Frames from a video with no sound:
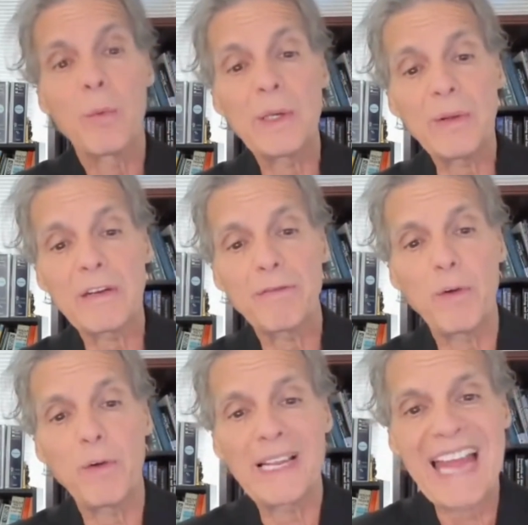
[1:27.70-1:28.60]
We know that
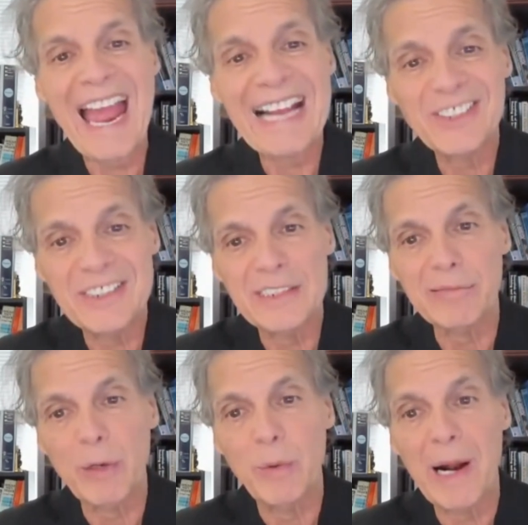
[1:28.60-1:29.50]
folic acid
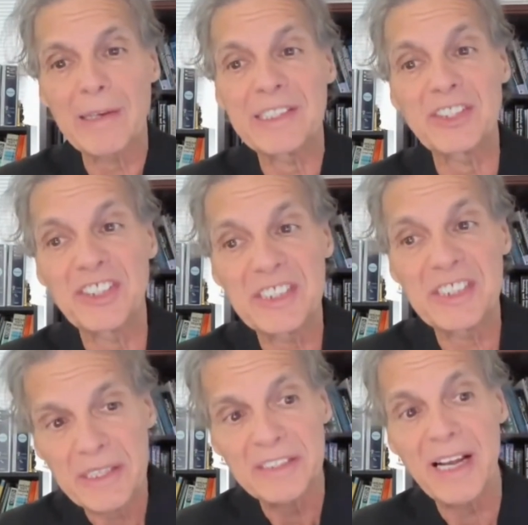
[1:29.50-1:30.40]
is required to
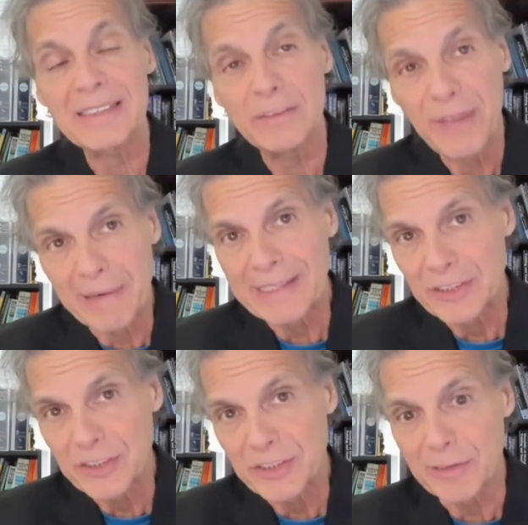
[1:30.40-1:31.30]
synthesize
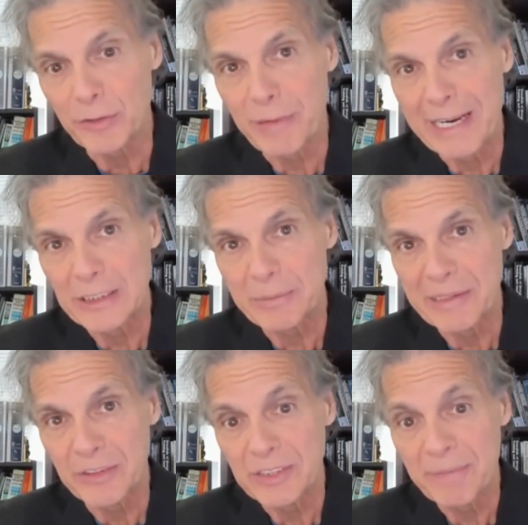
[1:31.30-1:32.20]
various
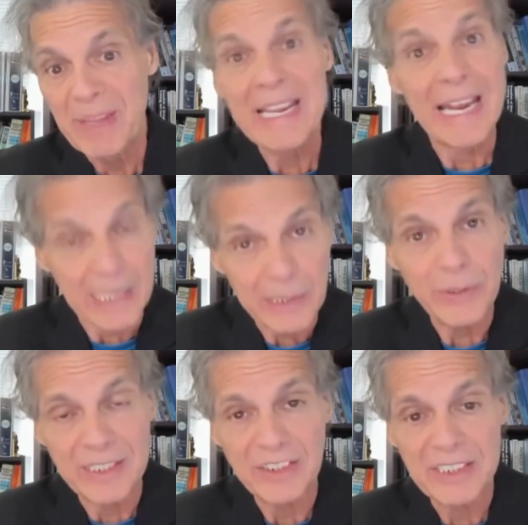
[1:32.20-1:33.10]
neurotransmitters,
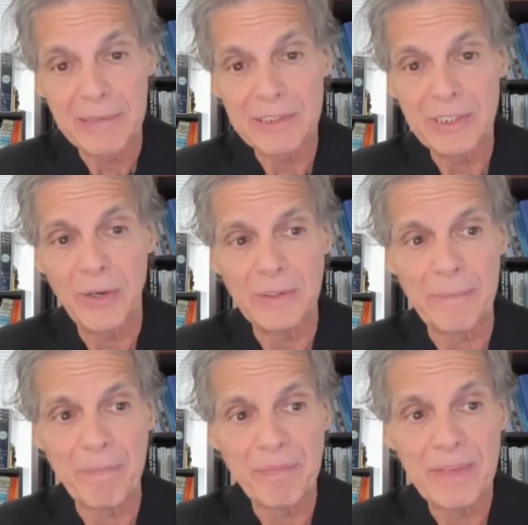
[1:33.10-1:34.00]
including
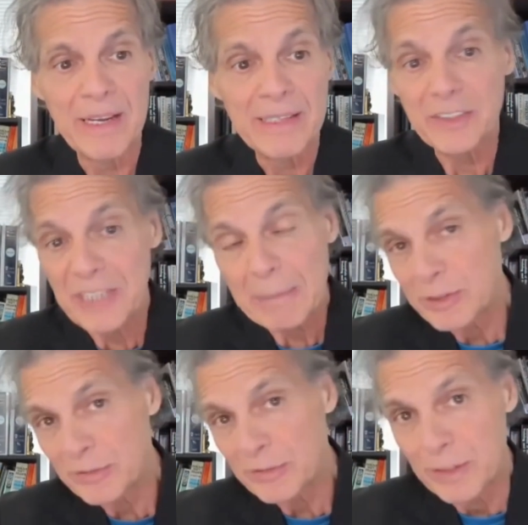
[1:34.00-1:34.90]
serotonin. The
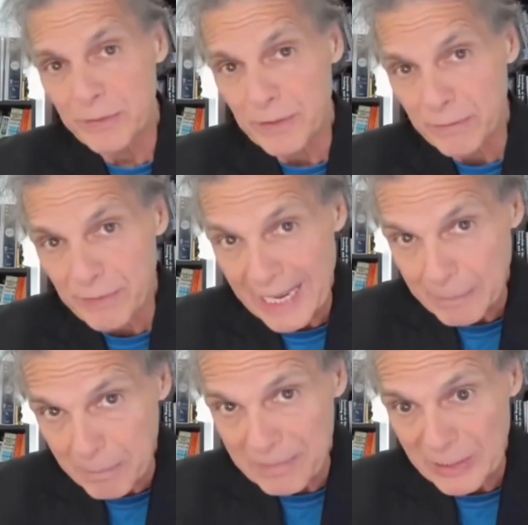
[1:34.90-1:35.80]
same is true for
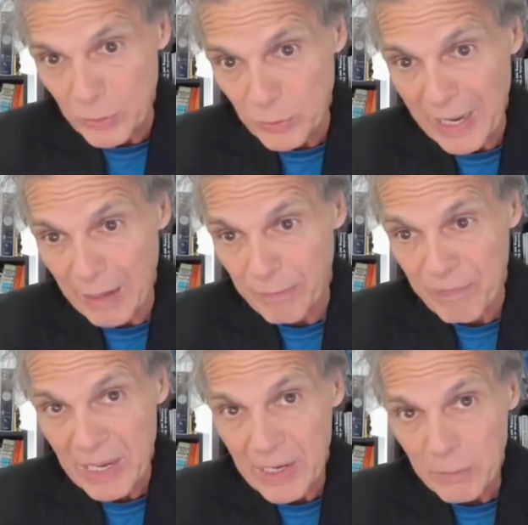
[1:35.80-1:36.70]
vitamin B12,
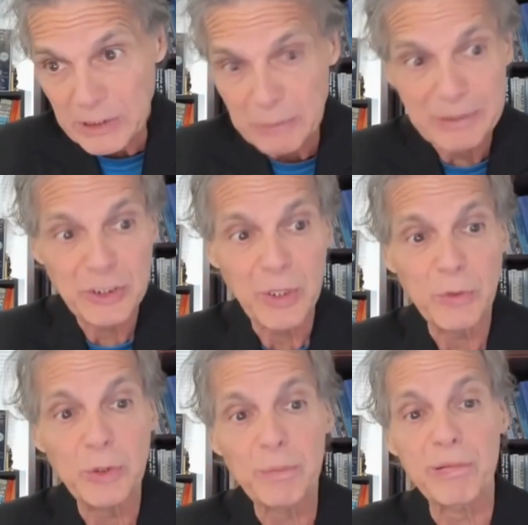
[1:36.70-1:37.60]
which has been
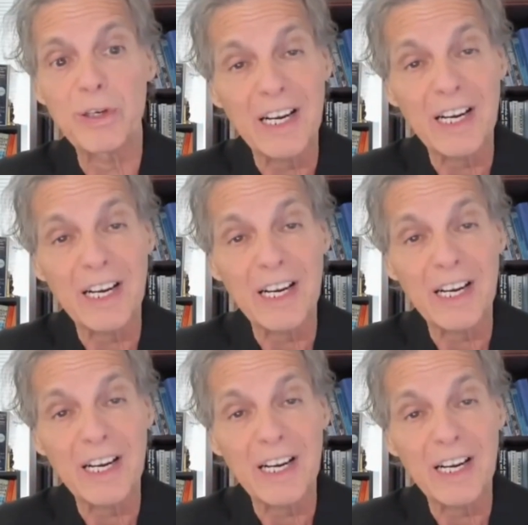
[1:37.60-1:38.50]
shown to improve
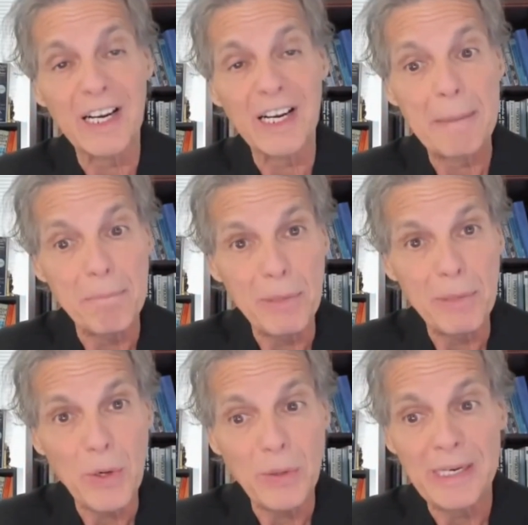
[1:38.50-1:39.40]
cognition and
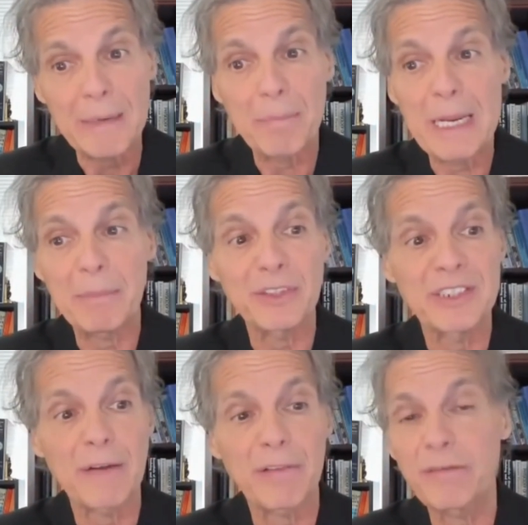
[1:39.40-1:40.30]
mood in people
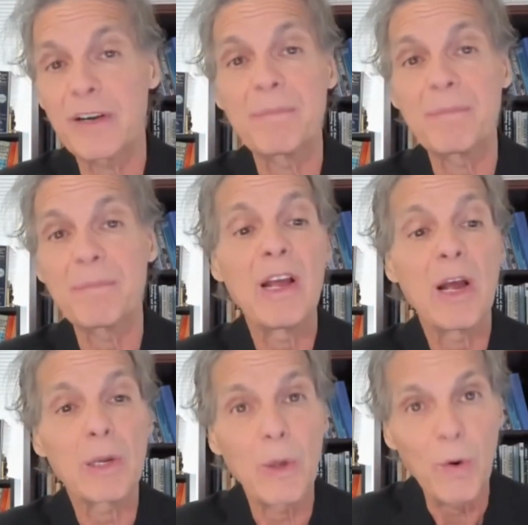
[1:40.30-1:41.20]
suffering from
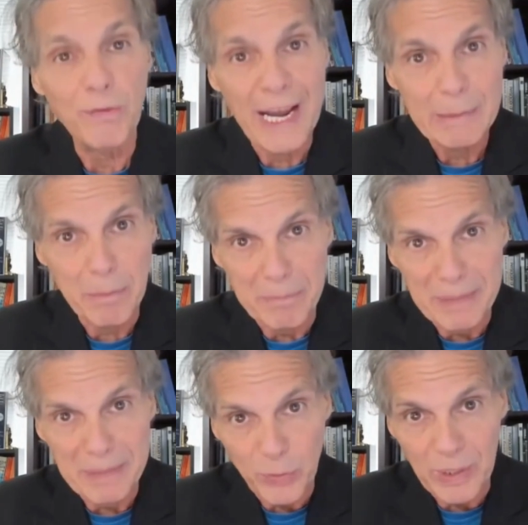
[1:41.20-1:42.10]
low vitamin
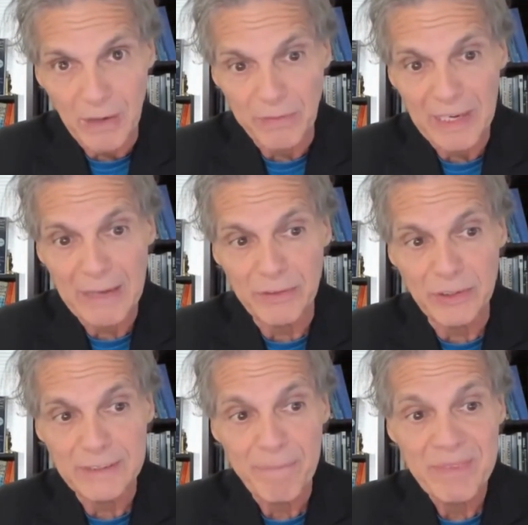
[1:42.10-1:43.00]
B12
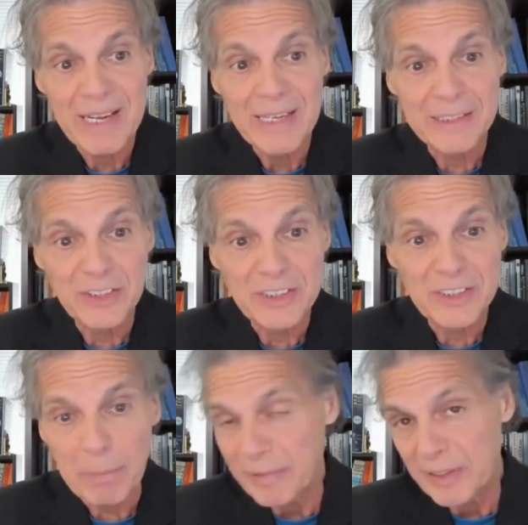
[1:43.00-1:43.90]
levels. The
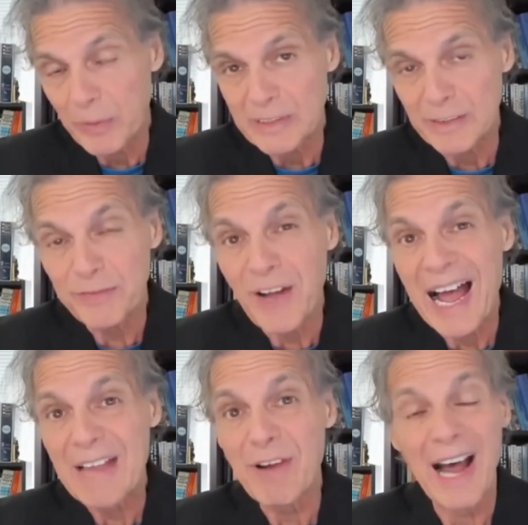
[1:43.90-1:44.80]
supplement known as
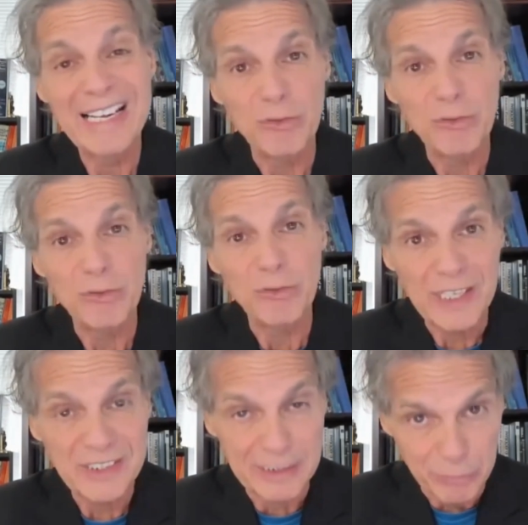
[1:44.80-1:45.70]

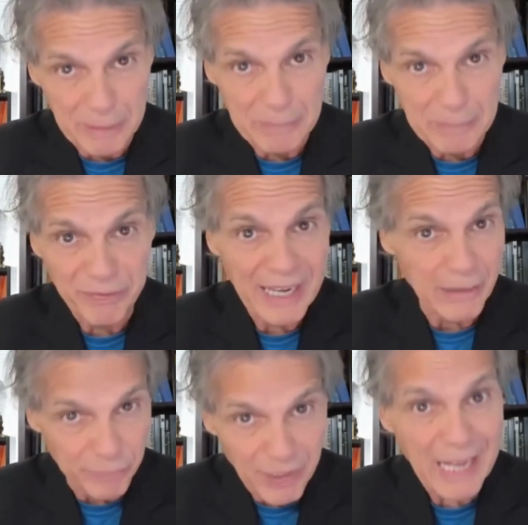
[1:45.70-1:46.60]

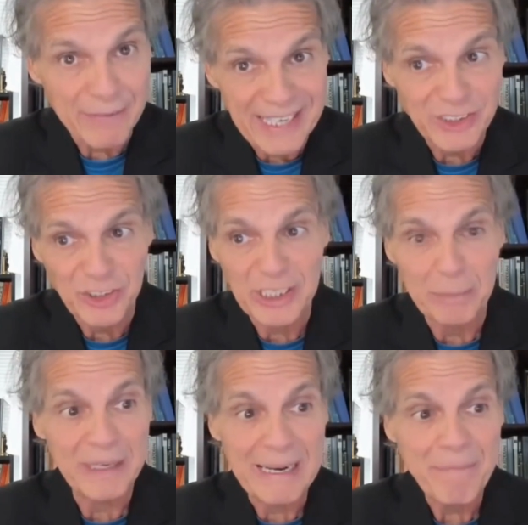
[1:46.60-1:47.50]
5-hydroxytryptophan, or
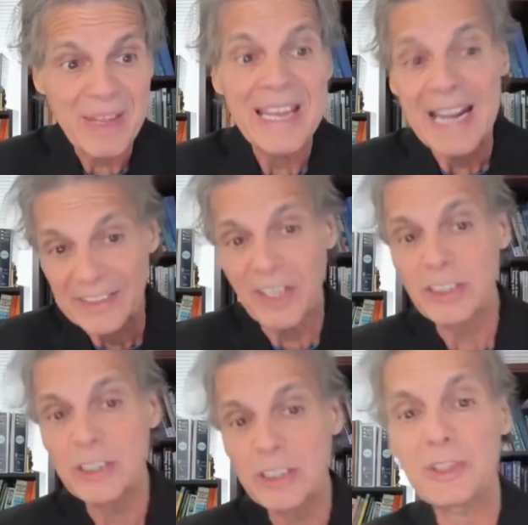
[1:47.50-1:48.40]
5-HTP, has
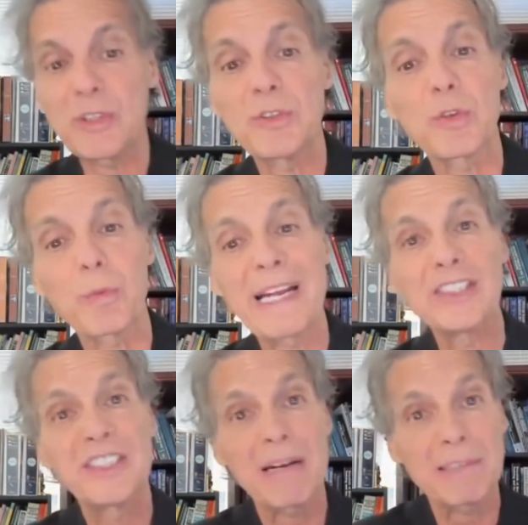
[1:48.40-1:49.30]
also been shown to
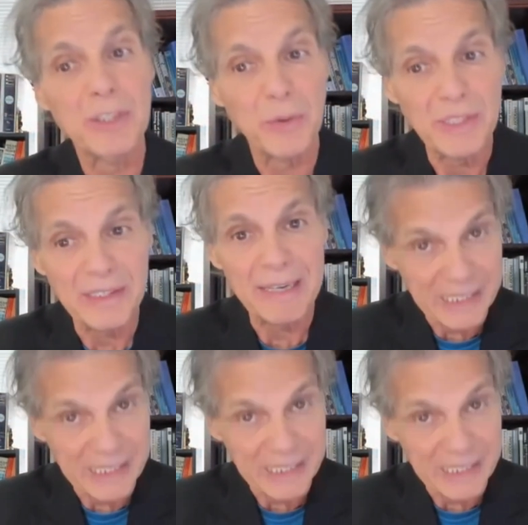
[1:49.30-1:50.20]
raise serotonin
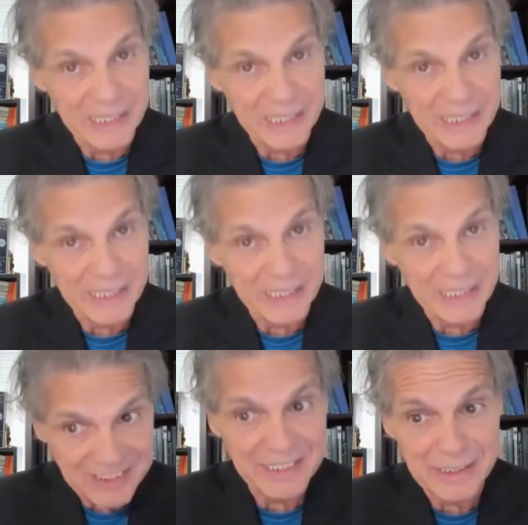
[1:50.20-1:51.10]
levels by
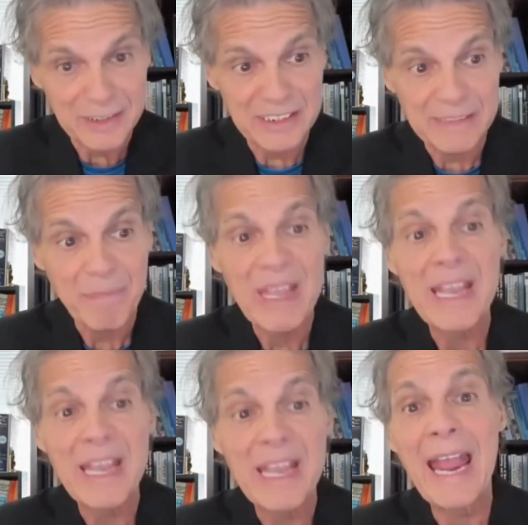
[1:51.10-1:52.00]
increasing its synthesis
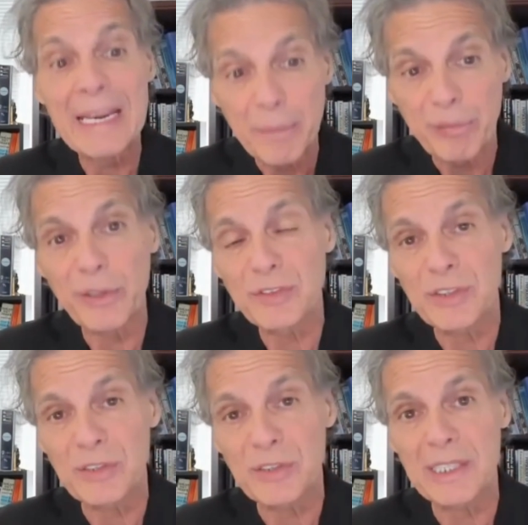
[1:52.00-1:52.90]
and improve
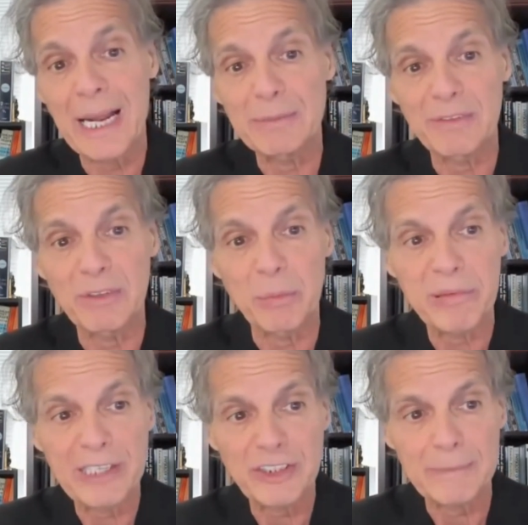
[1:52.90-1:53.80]
certain types of
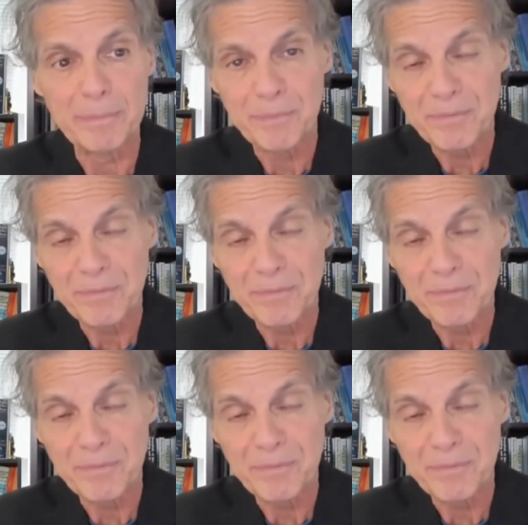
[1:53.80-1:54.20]
depression.